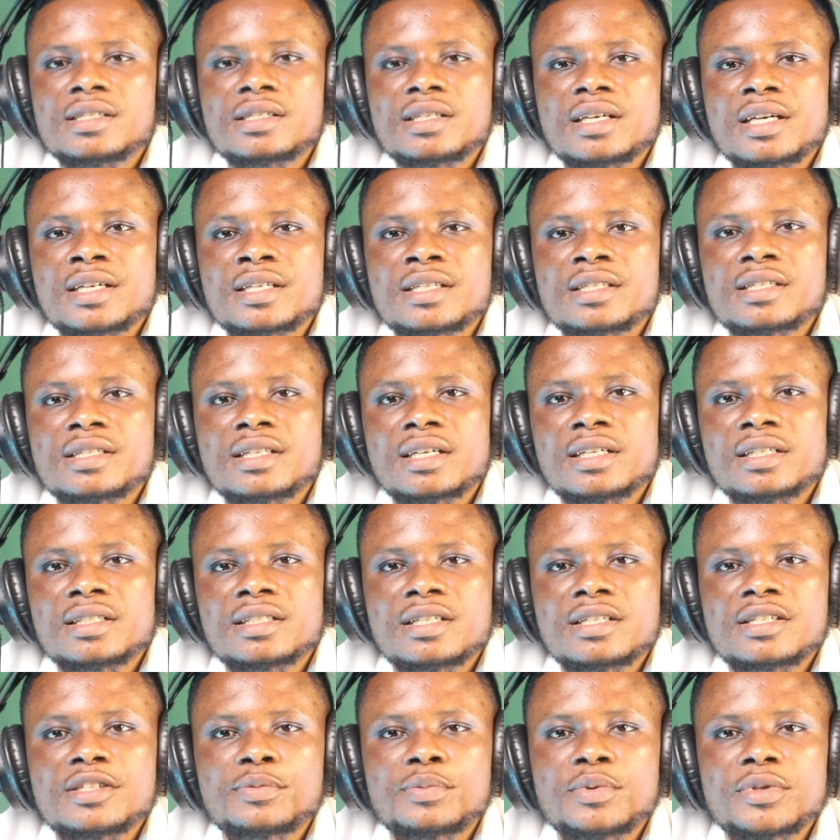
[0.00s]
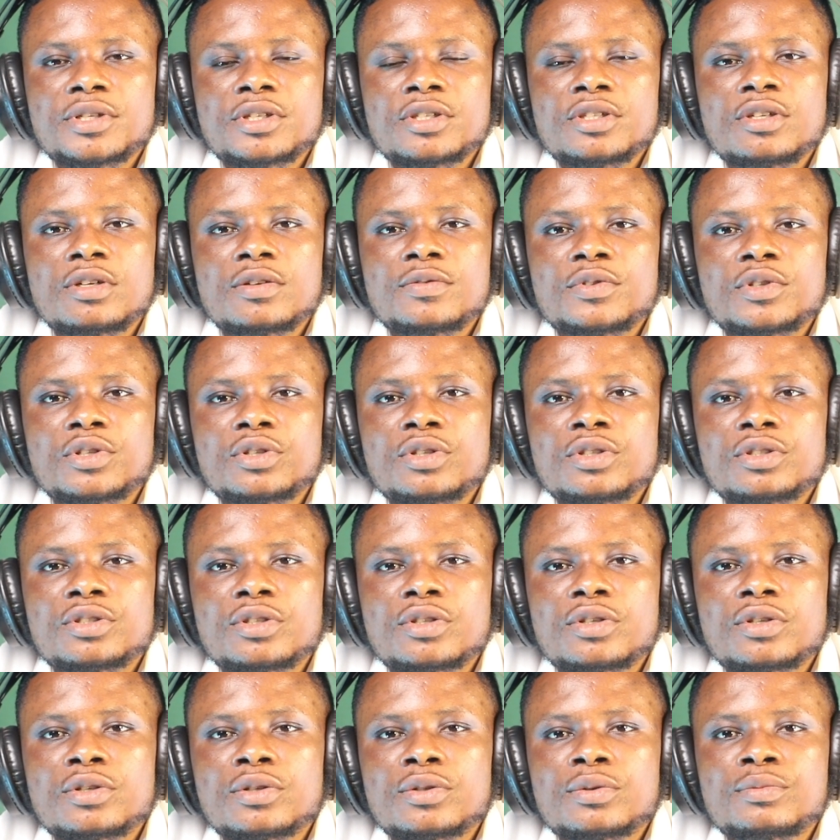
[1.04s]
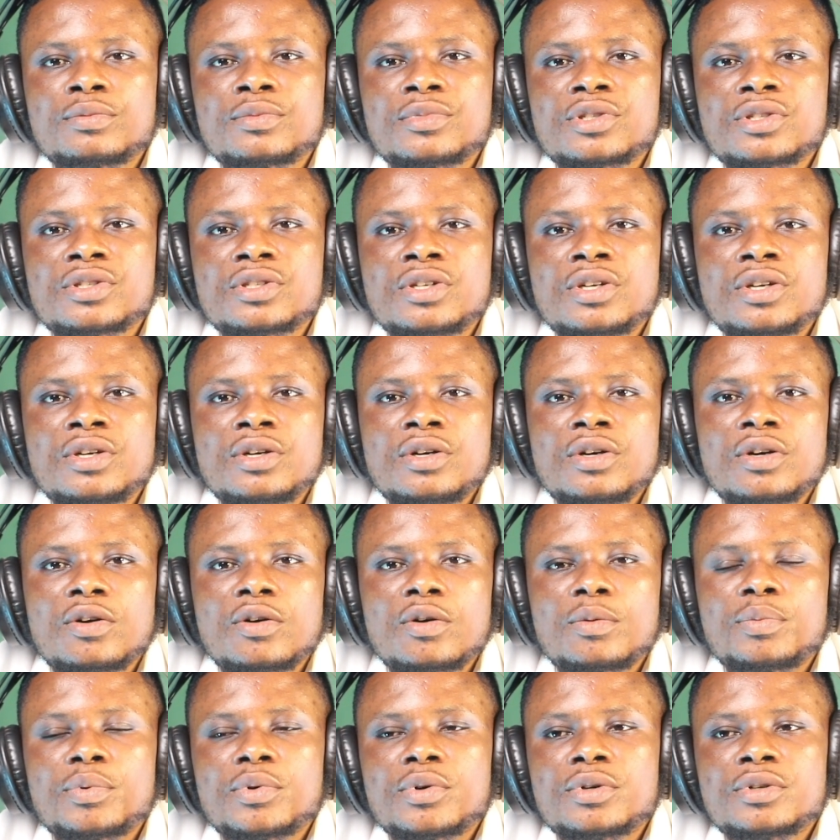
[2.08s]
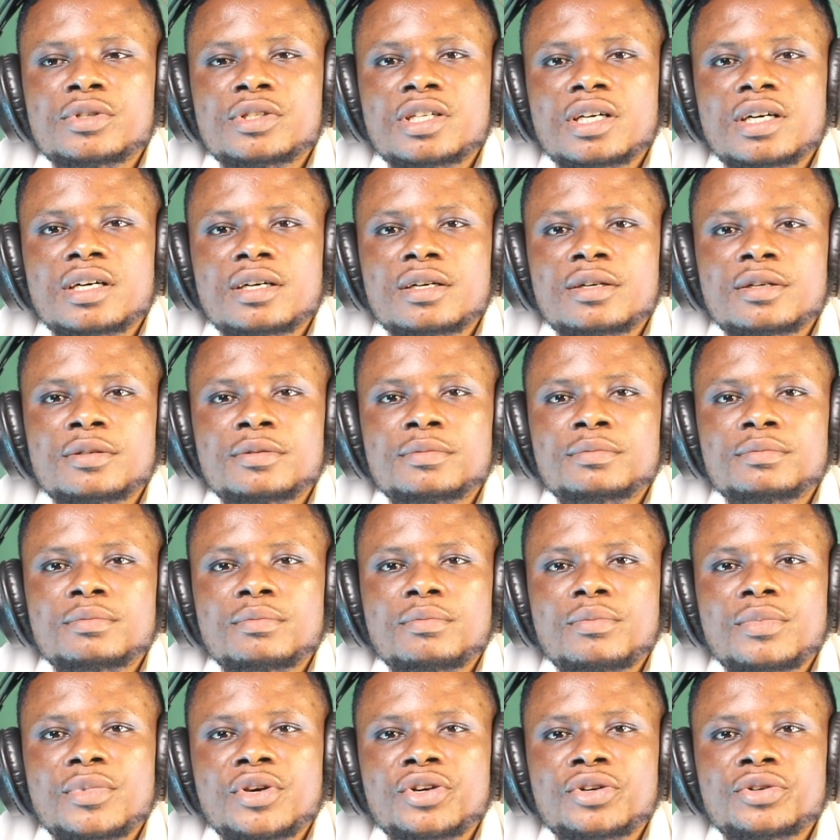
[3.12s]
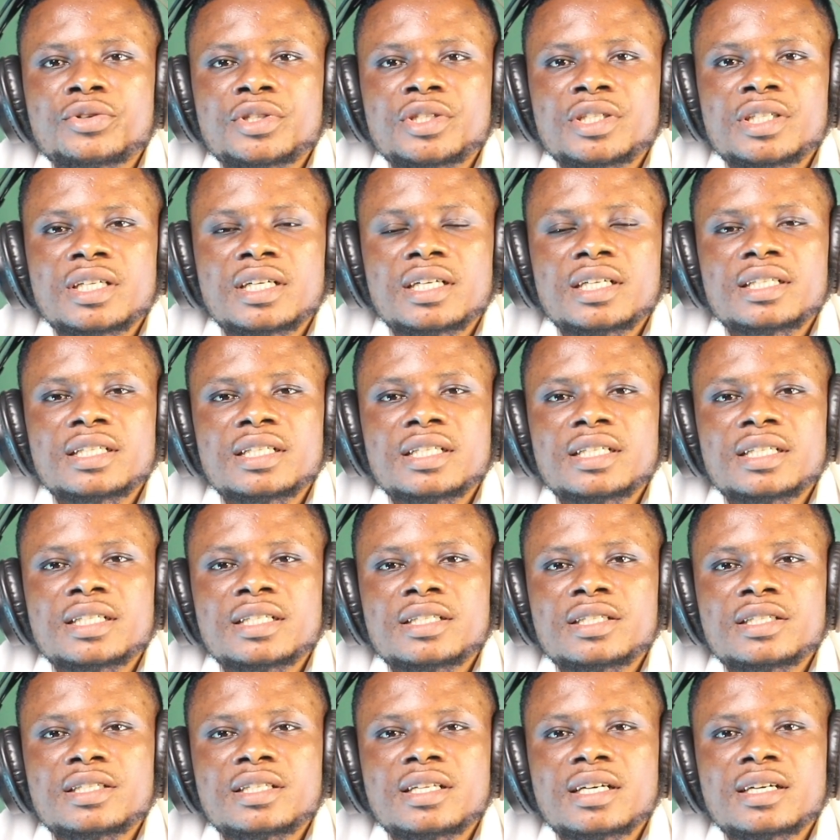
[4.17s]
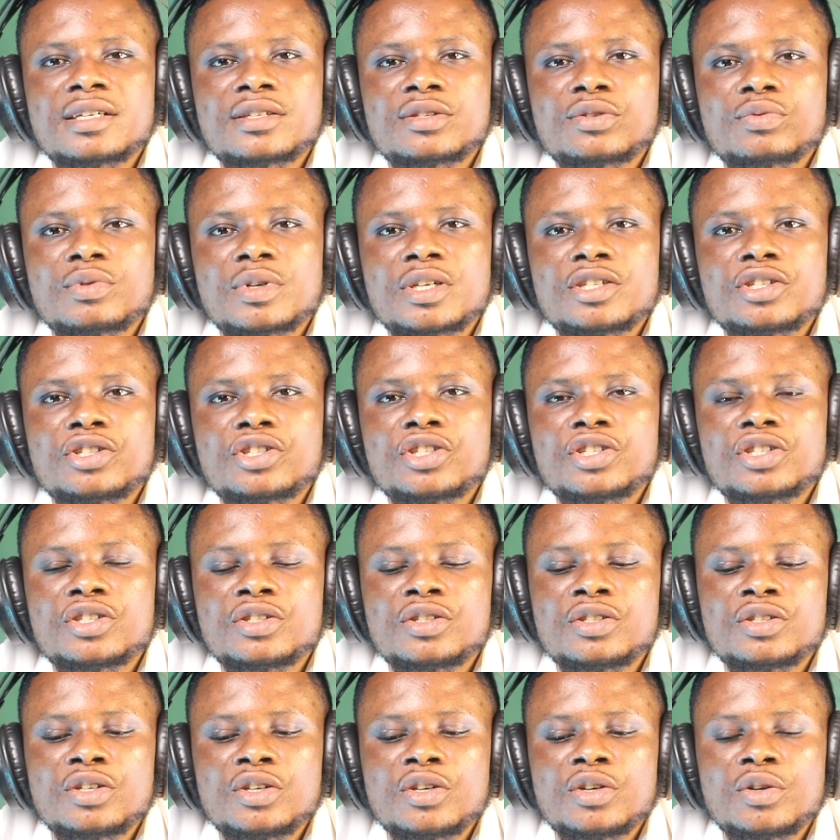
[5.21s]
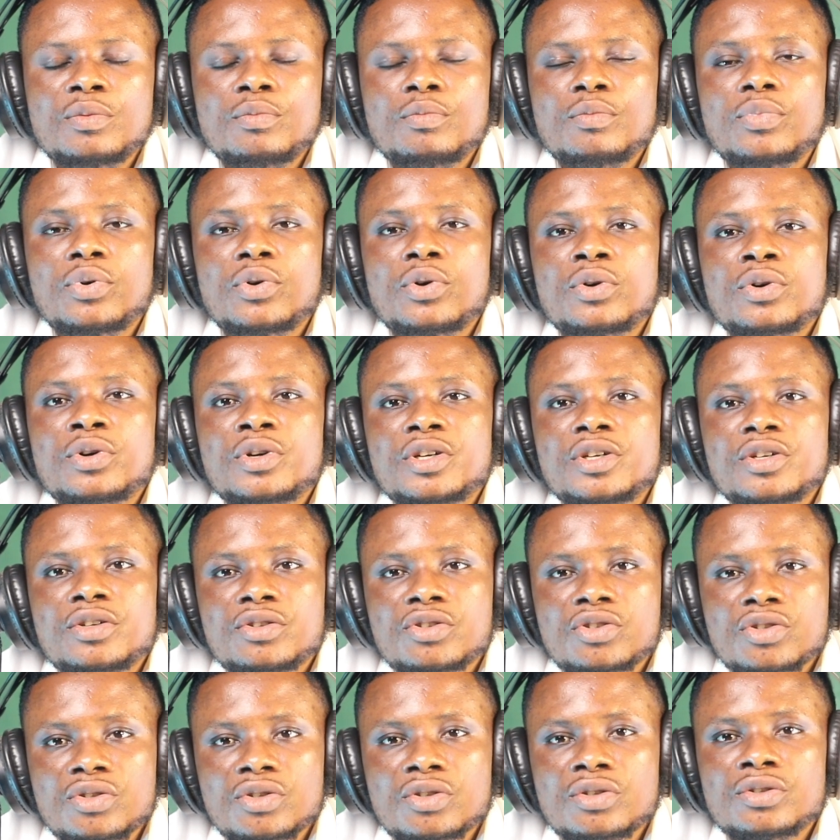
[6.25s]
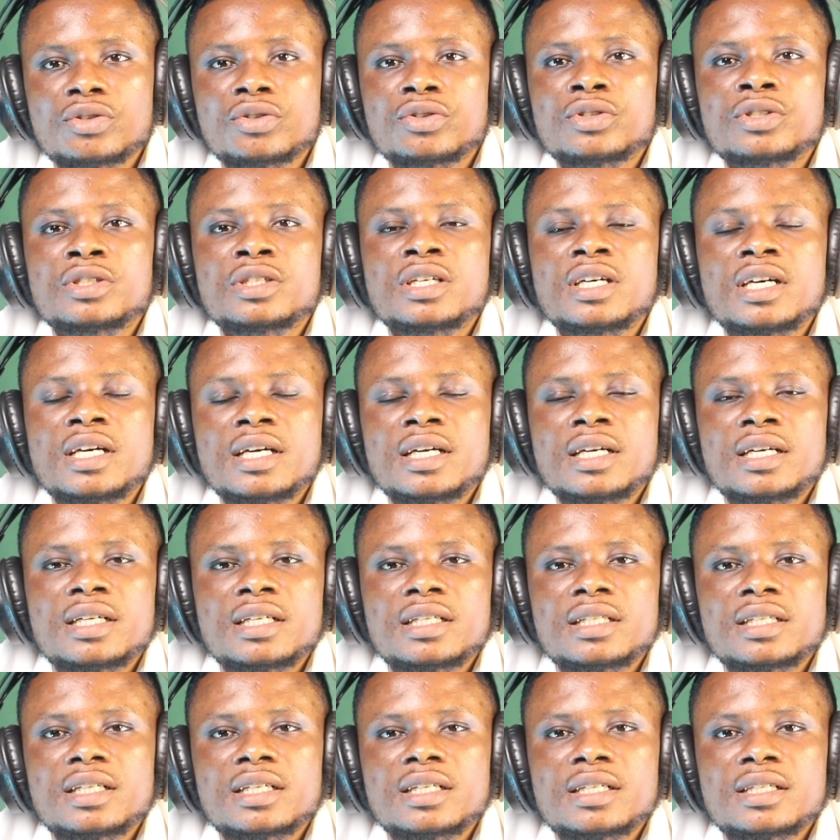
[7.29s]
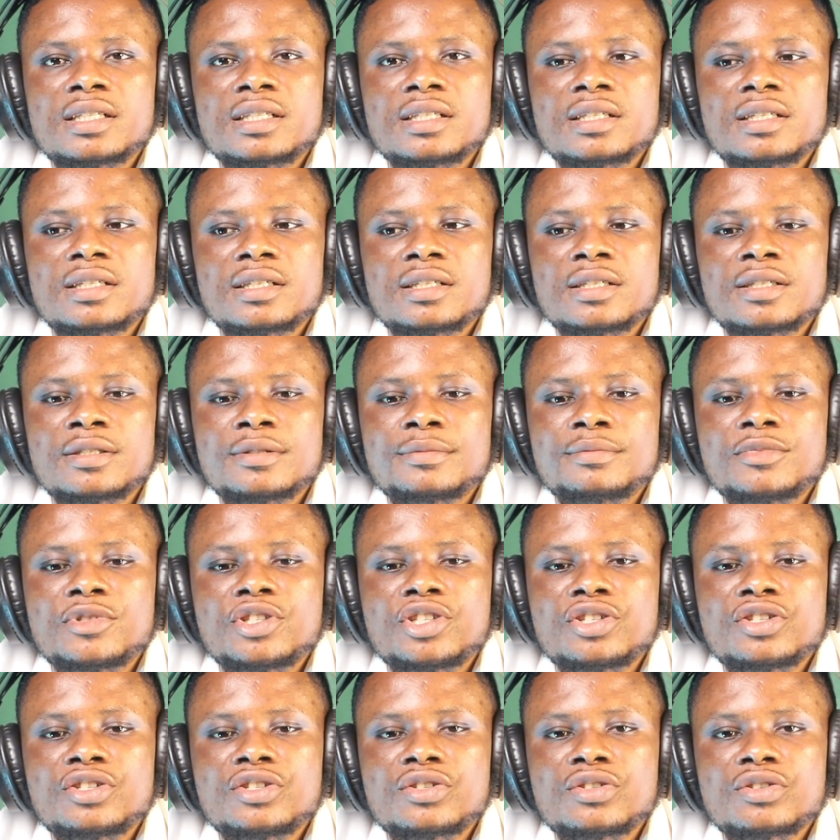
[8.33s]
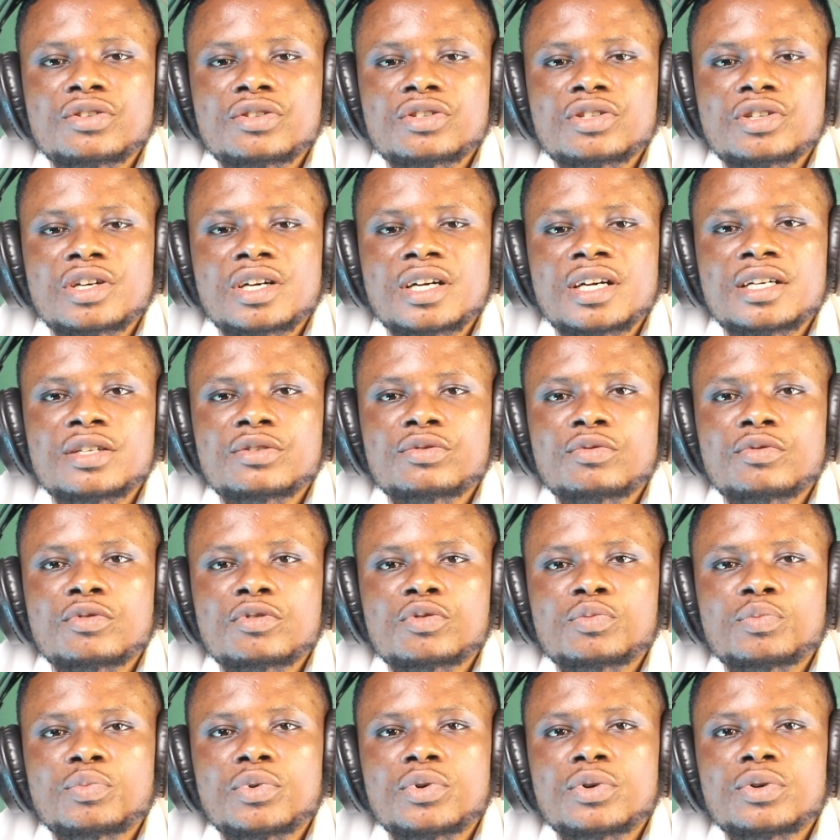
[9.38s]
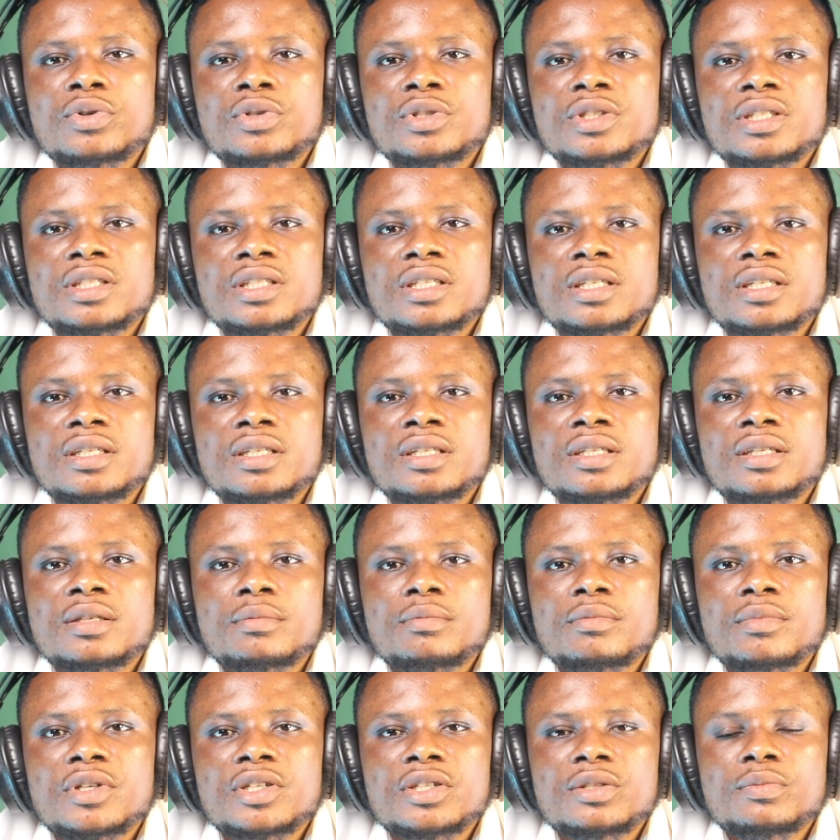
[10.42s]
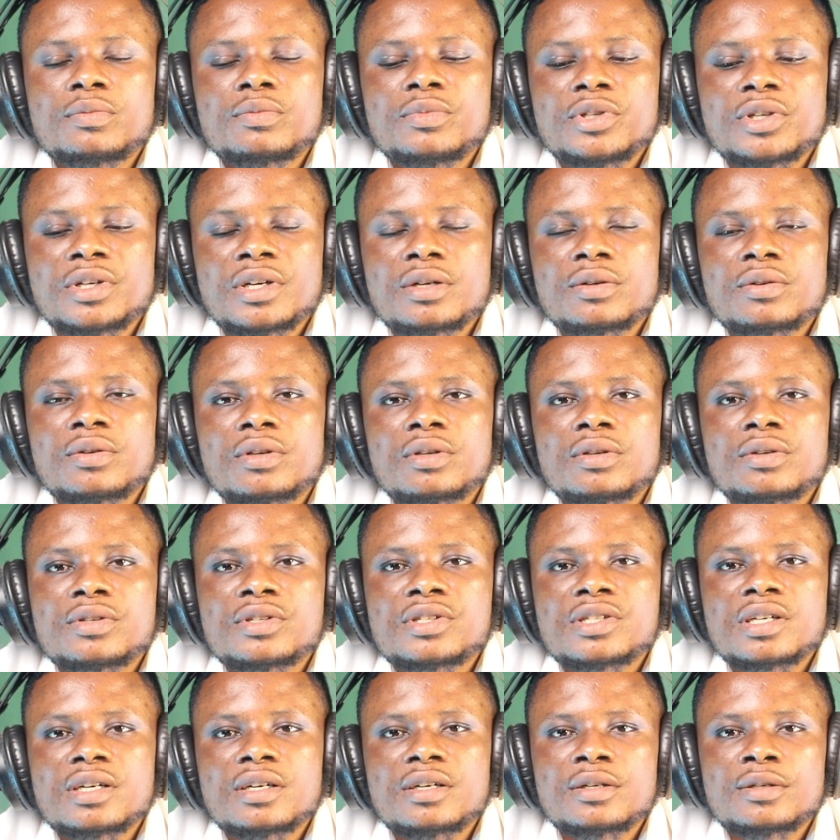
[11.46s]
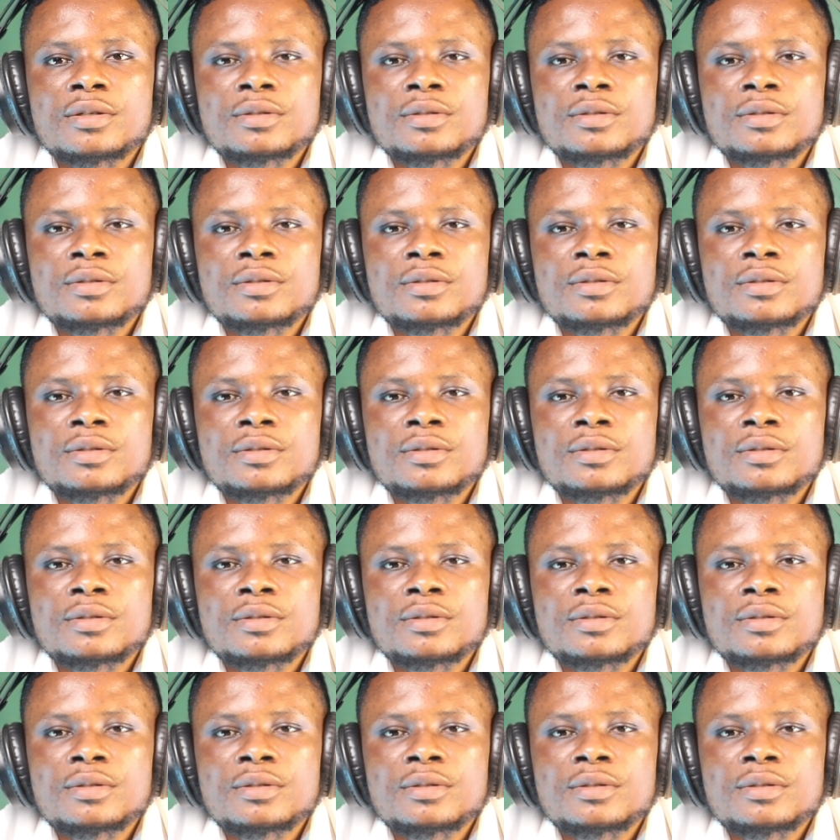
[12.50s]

Says that the Spirit of God comes upon Mary, and then that's when she bore a son, that Jesus Christ was born in a miraculous